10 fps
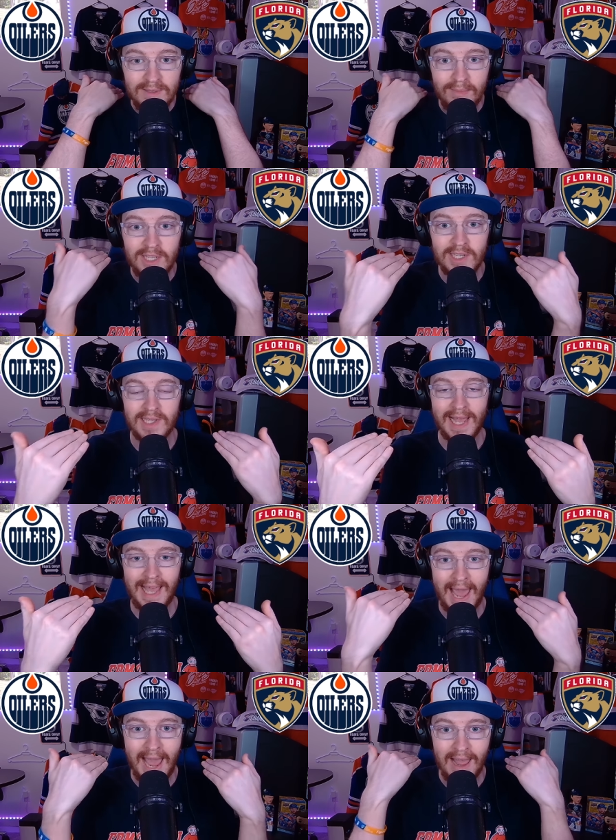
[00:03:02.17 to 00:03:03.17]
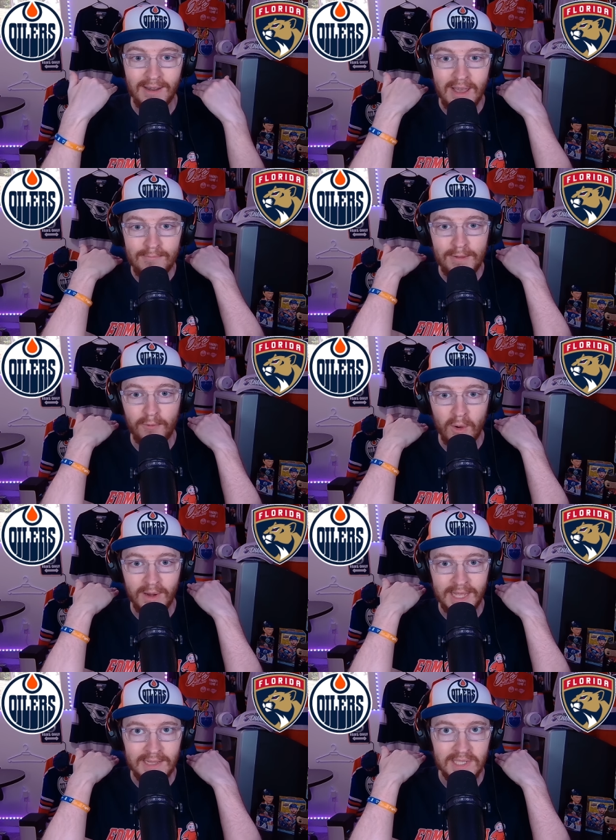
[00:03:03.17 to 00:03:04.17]
much as I can before
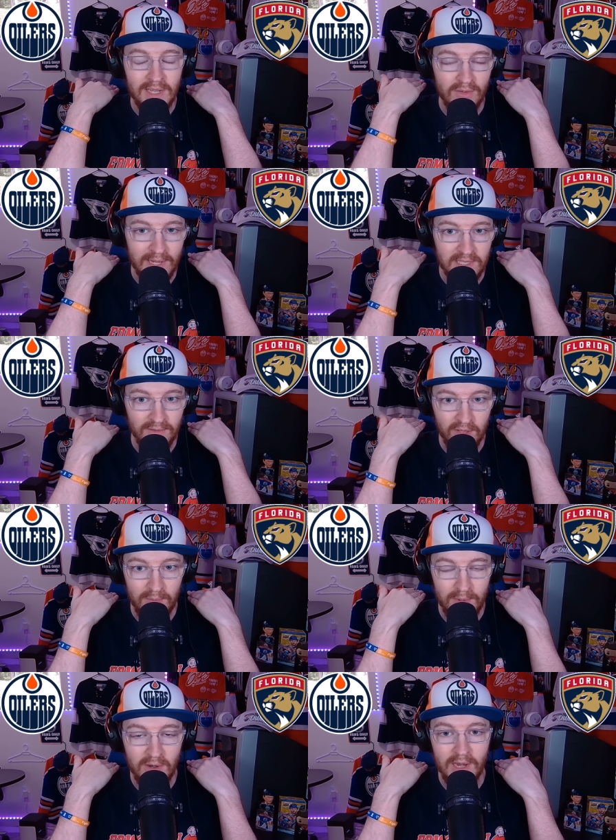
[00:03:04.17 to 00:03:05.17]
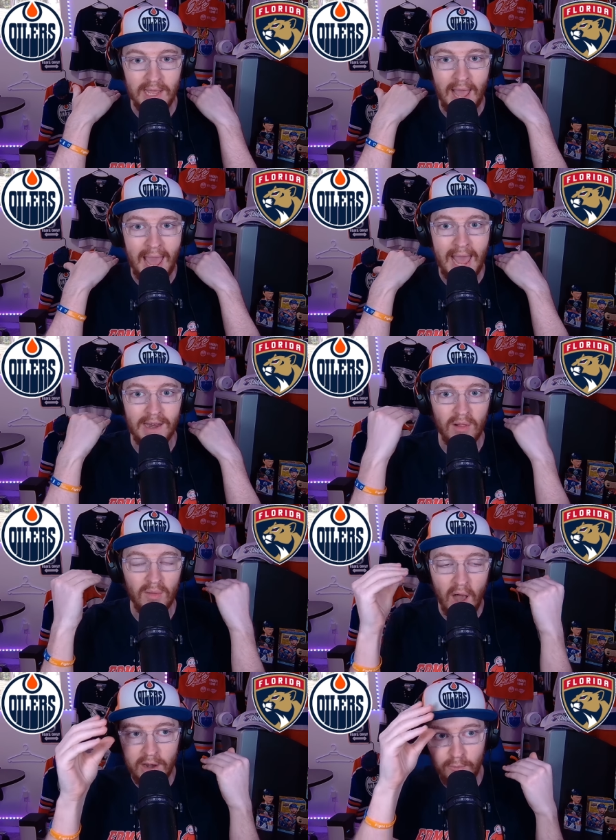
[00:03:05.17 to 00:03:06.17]
it gets to the rest of the community. And a
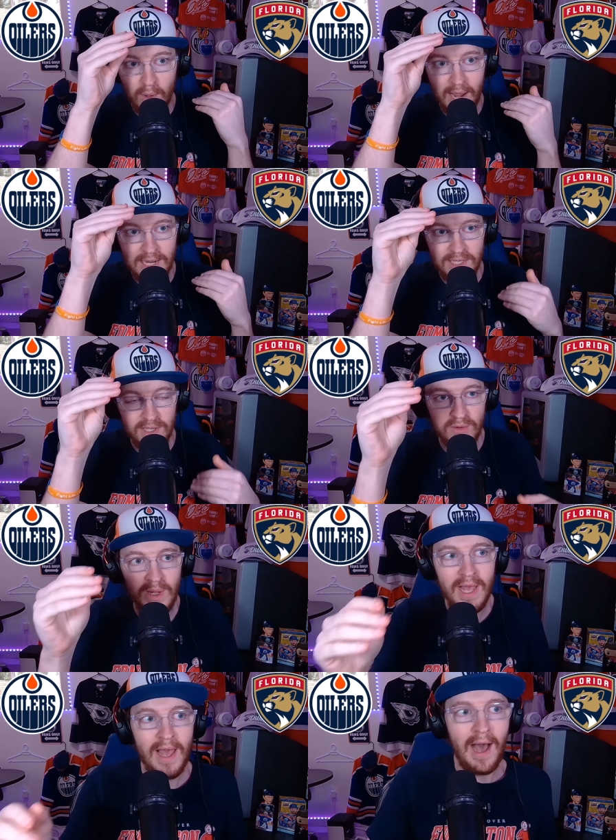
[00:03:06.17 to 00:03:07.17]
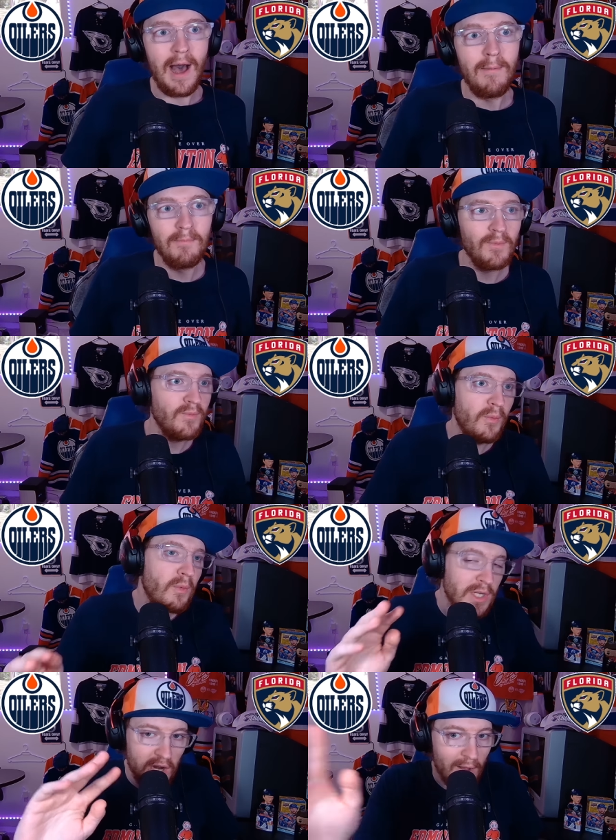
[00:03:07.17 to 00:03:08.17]
lot of what I do,
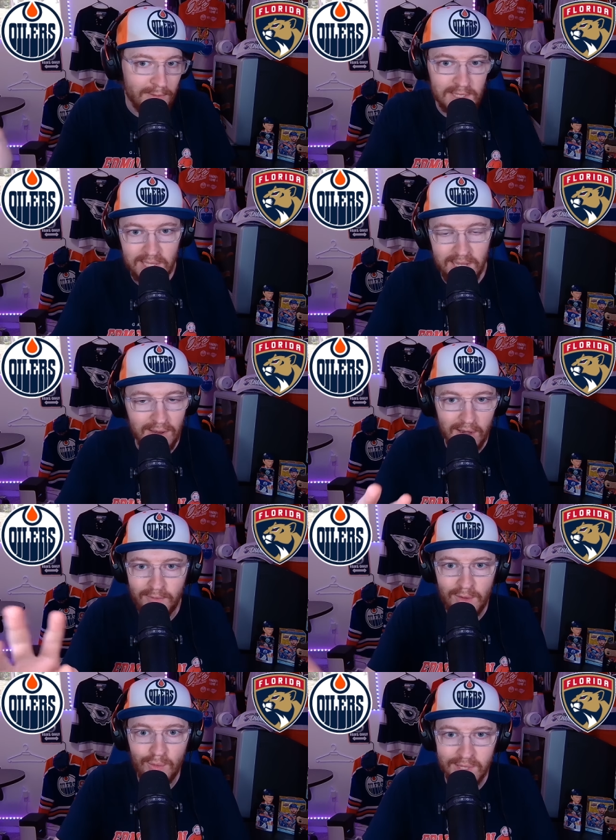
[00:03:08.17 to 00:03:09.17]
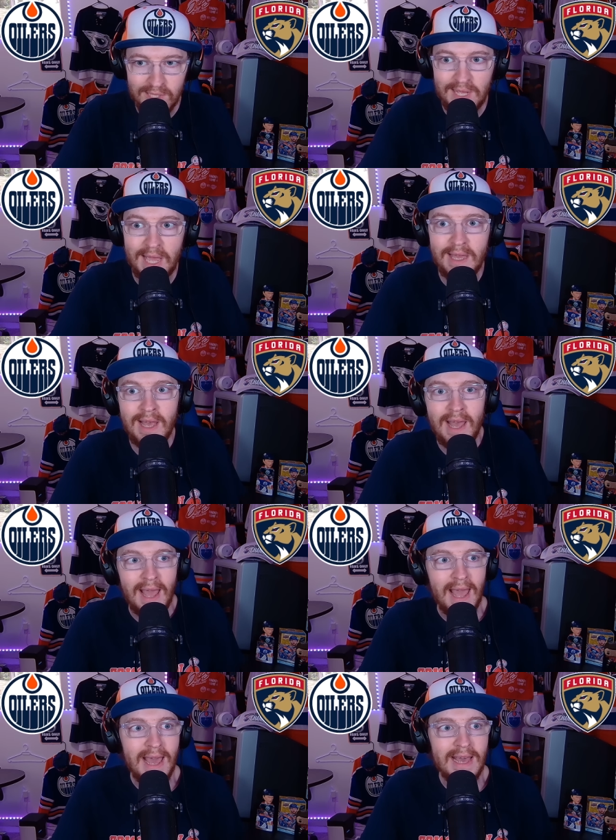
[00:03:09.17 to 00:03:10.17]
which obviously none of you will see,
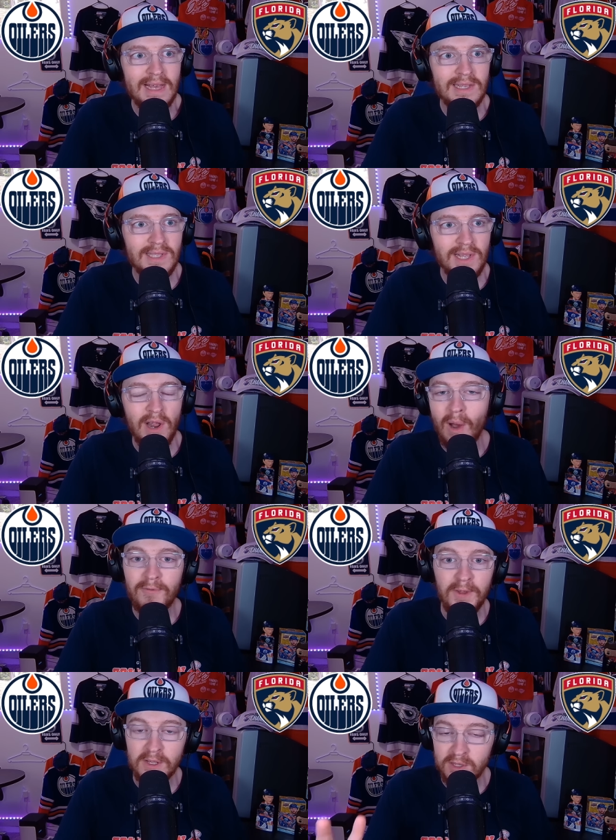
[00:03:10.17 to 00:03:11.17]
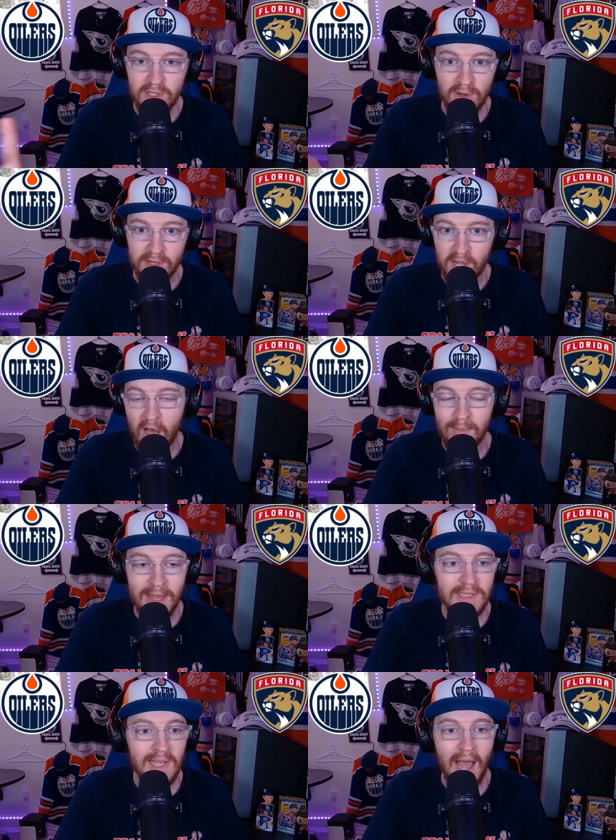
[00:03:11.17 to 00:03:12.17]
is, I'll filter certain
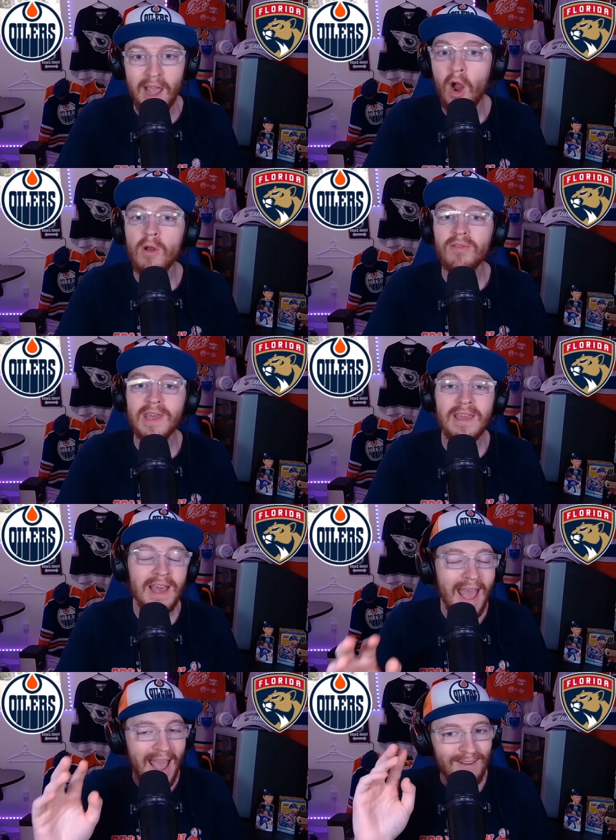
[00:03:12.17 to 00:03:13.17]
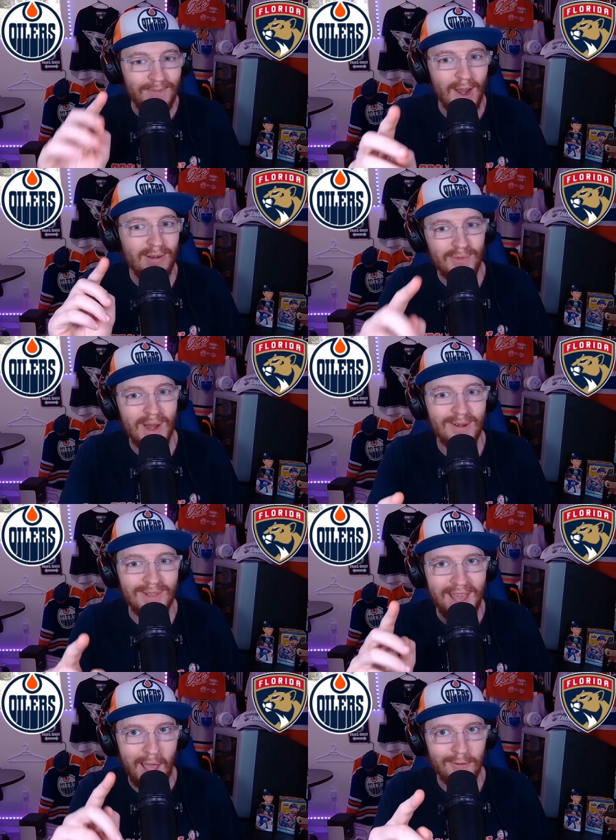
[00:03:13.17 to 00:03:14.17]
comments. I hardly and very
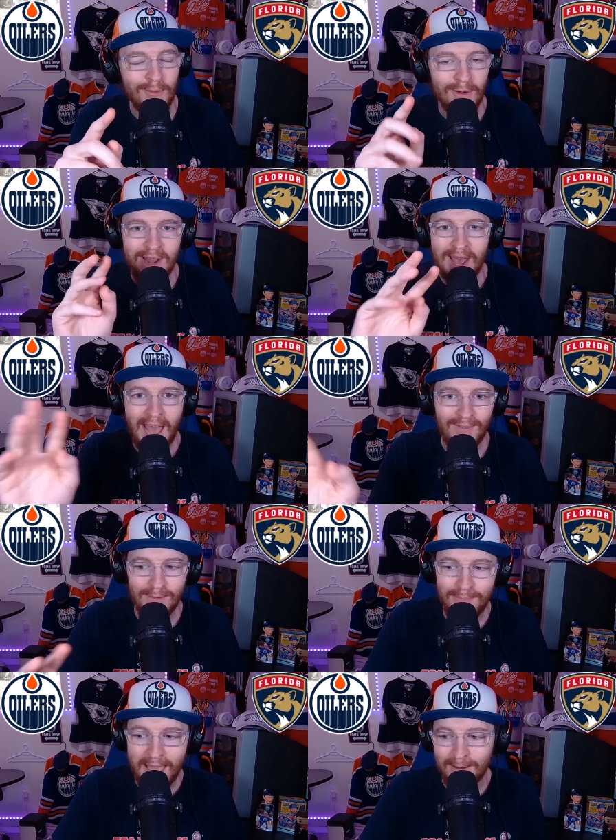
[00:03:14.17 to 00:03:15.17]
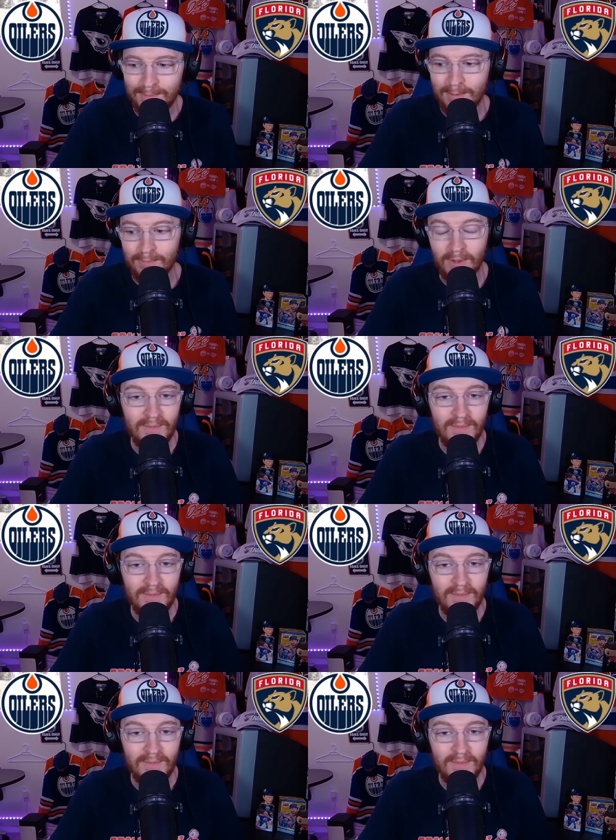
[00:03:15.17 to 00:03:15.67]
rarely ever have to ban people.